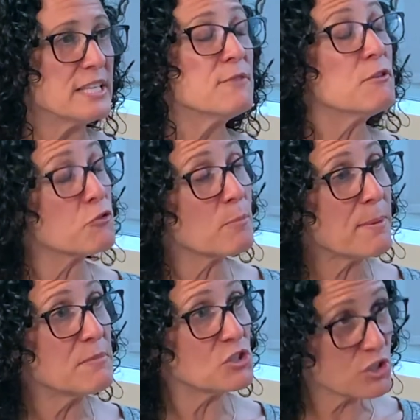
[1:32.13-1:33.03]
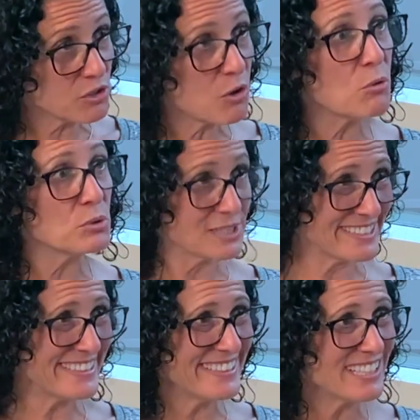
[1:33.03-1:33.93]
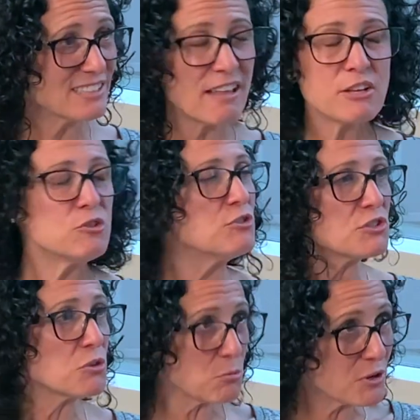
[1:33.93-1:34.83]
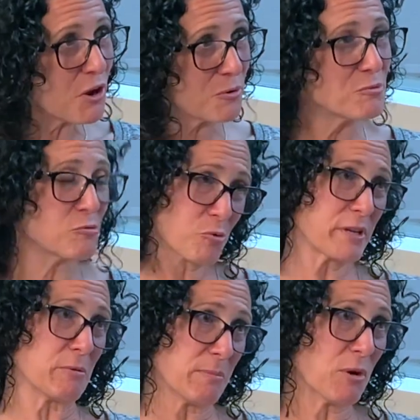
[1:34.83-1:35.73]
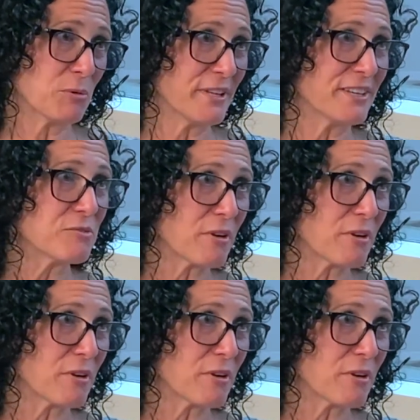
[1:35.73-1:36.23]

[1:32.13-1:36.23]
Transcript: Even for my Michigan only client, you just don't know who's working remotely, yeah.